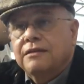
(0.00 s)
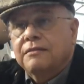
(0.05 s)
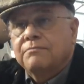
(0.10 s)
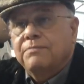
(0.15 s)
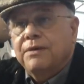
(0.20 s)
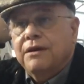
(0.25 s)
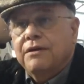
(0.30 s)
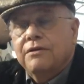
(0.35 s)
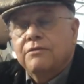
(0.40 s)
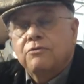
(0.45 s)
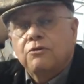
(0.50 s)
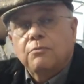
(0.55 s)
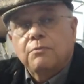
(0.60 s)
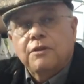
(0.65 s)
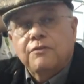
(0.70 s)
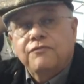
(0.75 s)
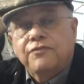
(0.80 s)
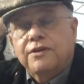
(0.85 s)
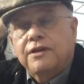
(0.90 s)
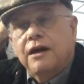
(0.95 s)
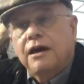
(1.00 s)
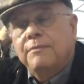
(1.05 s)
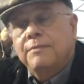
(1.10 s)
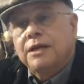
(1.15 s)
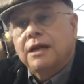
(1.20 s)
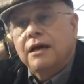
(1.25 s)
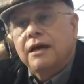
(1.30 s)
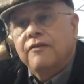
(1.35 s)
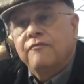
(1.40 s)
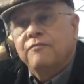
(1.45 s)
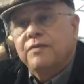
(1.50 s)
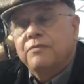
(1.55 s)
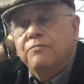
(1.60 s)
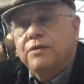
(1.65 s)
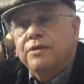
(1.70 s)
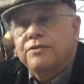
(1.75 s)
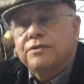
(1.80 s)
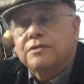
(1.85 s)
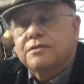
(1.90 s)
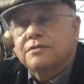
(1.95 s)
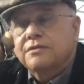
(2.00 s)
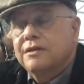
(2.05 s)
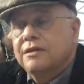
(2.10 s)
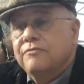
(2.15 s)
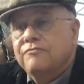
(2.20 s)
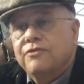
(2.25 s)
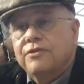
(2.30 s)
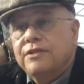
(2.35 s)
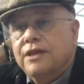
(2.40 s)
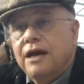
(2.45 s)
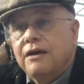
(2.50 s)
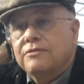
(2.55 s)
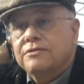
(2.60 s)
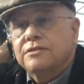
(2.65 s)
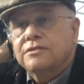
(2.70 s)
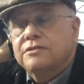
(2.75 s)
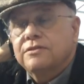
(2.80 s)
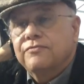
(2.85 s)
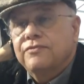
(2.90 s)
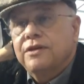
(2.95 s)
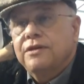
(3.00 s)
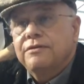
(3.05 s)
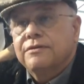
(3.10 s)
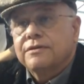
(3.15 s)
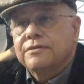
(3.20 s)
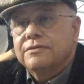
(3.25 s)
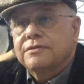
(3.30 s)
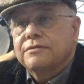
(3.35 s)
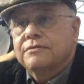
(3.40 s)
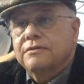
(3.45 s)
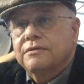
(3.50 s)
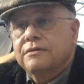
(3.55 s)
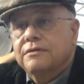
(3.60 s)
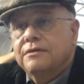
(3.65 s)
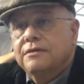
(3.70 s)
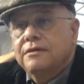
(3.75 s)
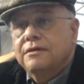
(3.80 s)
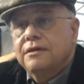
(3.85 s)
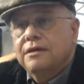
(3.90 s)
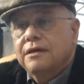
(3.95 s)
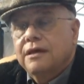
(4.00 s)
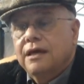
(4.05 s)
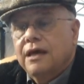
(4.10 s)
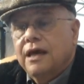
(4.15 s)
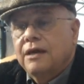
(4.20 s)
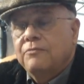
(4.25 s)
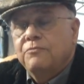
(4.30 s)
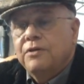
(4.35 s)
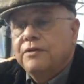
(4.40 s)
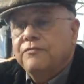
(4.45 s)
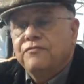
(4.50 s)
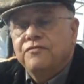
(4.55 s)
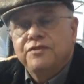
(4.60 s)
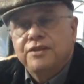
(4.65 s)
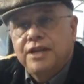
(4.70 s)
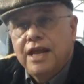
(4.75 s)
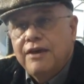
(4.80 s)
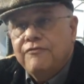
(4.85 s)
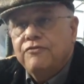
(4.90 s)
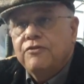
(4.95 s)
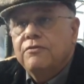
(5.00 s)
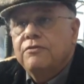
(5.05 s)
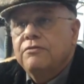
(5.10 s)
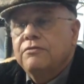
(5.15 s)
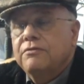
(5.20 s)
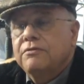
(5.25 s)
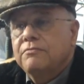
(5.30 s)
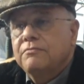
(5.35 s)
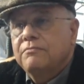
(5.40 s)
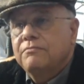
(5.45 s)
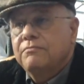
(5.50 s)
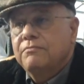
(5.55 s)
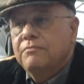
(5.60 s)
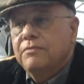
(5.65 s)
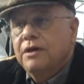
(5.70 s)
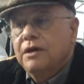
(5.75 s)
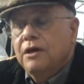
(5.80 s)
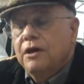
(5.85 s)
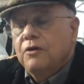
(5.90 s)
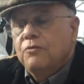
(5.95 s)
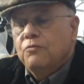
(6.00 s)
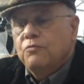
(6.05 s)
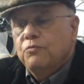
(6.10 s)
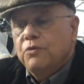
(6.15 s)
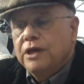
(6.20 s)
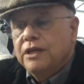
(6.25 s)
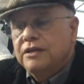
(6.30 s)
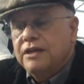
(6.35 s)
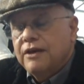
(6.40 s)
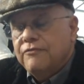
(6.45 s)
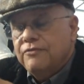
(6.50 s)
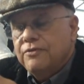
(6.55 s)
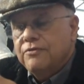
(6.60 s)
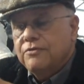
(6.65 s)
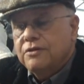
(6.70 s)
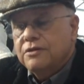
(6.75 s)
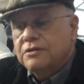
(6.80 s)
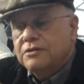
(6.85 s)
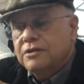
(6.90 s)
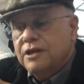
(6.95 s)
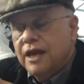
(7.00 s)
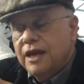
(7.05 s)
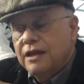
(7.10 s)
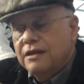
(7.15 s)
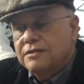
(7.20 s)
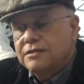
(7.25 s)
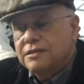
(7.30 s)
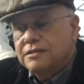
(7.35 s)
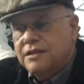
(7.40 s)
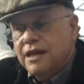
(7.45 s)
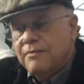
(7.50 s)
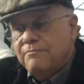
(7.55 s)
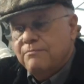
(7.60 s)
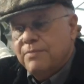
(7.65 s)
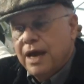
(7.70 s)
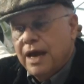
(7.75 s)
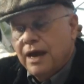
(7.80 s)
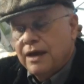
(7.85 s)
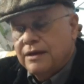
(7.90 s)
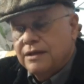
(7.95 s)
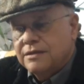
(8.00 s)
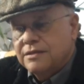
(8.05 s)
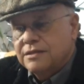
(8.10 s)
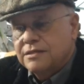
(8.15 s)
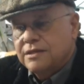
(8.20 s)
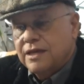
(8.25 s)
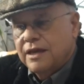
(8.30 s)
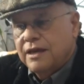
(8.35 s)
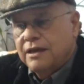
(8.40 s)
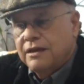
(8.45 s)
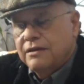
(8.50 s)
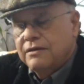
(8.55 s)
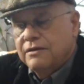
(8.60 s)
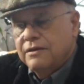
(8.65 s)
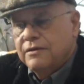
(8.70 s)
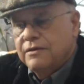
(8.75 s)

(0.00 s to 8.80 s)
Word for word: that paranormal phenomena have been with us for thousands of years. And we've never, we never take step back and say,